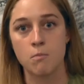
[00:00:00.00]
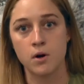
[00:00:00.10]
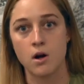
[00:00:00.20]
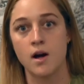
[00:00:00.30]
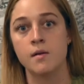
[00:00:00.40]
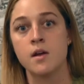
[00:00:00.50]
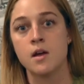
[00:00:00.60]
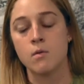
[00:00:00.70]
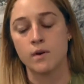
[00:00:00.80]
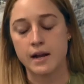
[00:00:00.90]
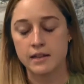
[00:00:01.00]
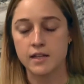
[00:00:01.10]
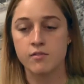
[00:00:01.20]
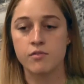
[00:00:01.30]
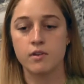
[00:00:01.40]
put on when I
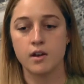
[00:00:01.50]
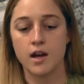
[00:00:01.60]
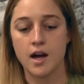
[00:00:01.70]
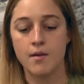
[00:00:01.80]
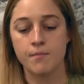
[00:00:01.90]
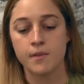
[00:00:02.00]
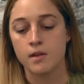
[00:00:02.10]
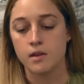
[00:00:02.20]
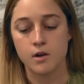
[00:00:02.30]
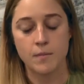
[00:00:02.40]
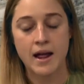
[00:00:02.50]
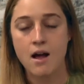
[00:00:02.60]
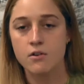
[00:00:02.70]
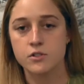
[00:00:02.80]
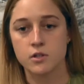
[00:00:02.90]
leave my
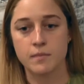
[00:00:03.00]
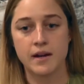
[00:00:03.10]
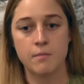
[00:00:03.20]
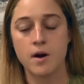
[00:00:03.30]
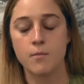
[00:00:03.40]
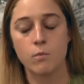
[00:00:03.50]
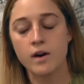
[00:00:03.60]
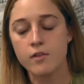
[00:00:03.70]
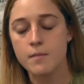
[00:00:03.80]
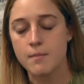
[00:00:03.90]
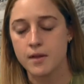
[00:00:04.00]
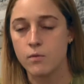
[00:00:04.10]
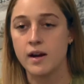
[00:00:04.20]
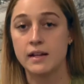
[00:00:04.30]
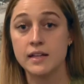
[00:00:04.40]
house or my apartment, whatever it may be.
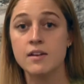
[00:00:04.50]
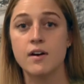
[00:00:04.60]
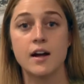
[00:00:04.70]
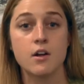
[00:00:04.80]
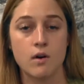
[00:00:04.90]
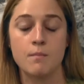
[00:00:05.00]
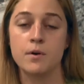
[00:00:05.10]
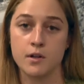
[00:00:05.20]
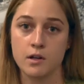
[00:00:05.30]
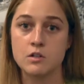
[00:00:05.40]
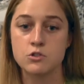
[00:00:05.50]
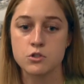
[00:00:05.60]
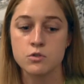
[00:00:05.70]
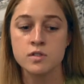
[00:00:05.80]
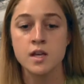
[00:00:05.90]
When I leave, I know I'm putting on
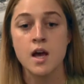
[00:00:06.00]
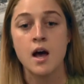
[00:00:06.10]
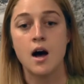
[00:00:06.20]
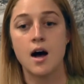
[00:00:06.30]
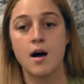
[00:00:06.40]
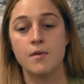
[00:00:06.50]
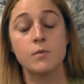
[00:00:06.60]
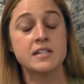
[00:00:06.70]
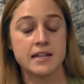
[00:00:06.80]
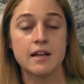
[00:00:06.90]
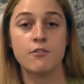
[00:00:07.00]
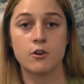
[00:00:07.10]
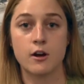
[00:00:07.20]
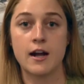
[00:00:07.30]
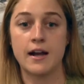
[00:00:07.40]
shoes, and we take that for
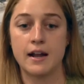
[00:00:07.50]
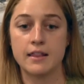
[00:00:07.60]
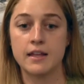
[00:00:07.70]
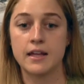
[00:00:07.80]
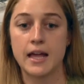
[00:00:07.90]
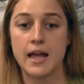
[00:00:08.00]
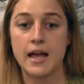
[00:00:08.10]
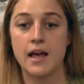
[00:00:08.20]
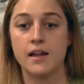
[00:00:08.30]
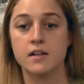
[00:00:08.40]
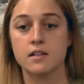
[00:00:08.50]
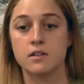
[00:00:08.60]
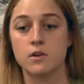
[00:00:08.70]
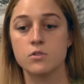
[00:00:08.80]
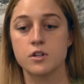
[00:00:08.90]
granted, I think. And
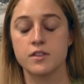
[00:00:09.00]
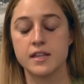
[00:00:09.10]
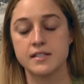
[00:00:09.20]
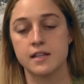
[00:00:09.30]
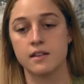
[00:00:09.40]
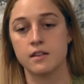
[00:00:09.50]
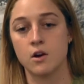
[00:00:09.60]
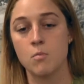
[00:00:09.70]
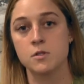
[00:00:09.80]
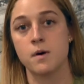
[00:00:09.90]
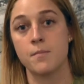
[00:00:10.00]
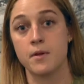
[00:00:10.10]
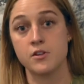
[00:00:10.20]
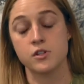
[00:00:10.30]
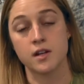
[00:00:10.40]
those are things that the homeless
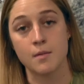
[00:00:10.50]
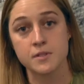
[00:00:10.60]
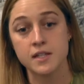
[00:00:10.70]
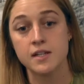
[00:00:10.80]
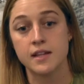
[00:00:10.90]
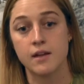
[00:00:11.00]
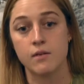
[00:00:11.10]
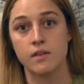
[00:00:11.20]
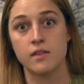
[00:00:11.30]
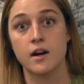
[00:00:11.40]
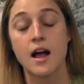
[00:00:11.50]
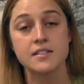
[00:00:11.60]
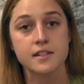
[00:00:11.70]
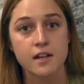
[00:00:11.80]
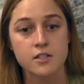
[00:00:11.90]
population comes in and they're
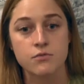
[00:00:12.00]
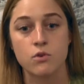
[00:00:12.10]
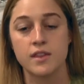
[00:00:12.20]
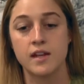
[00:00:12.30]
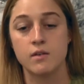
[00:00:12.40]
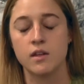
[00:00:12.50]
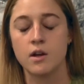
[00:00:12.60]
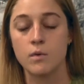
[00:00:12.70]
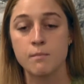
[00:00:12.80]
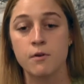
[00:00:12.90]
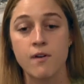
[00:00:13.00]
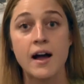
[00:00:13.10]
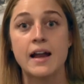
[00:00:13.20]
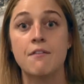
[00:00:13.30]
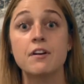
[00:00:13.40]
asking us for. Then we
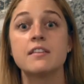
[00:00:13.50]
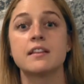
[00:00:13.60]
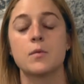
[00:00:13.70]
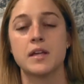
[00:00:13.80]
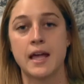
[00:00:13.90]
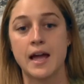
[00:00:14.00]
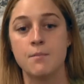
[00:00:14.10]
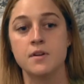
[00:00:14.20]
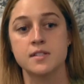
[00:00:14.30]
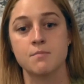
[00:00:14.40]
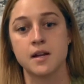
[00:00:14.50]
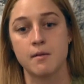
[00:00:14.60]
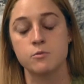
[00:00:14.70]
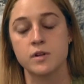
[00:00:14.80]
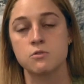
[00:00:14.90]
provide everything that we can, but
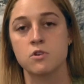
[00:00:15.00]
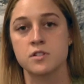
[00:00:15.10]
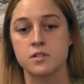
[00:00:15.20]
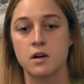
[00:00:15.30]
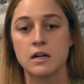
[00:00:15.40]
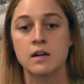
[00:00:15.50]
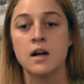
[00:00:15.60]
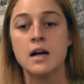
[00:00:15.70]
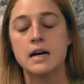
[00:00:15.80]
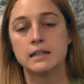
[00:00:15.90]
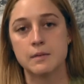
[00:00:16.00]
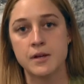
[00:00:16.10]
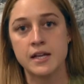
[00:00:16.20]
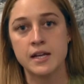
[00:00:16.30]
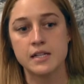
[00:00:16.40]
sometimes resources are
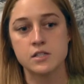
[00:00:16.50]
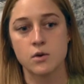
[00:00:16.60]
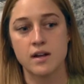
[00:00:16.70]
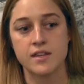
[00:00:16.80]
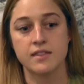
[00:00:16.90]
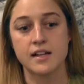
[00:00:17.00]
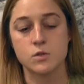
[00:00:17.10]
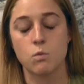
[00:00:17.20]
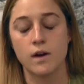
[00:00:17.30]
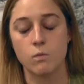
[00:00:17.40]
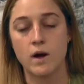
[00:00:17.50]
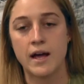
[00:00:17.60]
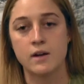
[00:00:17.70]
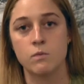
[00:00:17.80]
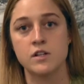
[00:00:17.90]
limited. And so I think that's one
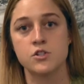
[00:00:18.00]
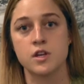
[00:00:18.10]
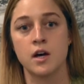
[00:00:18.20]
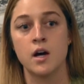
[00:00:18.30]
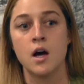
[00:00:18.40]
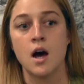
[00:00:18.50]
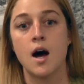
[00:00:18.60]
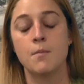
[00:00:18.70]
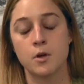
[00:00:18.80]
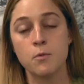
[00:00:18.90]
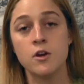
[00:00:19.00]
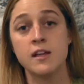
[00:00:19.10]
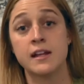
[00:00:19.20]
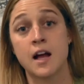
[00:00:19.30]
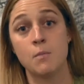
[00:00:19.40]
way in which the community
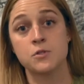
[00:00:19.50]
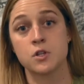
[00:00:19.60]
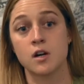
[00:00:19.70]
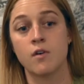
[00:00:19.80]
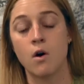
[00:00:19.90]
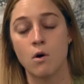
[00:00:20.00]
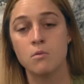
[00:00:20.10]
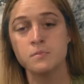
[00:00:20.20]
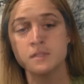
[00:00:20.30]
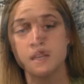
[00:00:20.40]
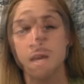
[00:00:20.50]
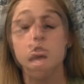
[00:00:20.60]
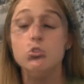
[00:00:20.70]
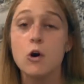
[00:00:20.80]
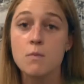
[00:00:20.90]
can help serve homes. We have
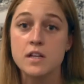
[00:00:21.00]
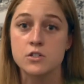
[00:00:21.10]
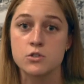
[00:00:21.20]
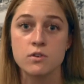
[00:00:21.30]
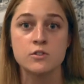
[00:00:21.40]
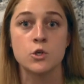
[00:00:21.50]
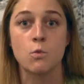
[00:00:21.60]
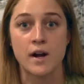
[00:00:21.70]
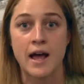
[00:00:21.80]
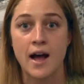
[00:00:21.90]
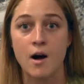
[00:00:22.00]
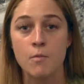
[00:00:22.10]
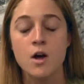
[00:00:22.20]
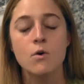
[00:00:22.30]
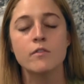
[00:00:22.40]
so many students who want to
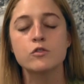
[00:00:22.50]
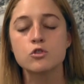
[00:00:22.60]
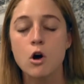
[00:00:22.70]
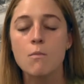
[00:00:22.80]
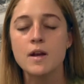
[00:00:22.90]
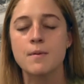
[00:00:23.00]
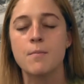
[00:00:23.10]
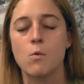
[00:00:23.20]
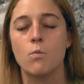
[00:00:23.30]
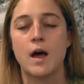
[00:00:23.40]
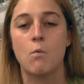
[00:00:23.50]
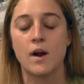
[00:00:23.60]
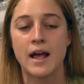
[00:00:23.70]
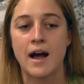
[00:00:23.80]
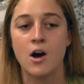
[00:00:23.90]
help. We have so many people that
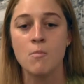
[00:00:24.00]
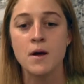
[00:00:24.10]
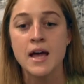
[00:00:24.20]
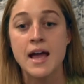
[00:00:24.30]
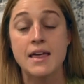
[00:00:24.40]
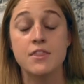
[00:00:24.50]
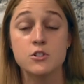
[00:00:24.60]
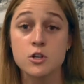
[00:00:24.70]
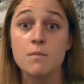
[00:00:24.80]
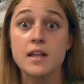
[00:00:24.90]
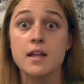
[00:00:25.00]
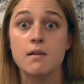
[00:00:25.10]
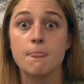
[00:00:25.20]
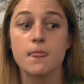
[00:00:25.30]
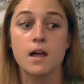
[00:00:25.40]
want to help, and there's so many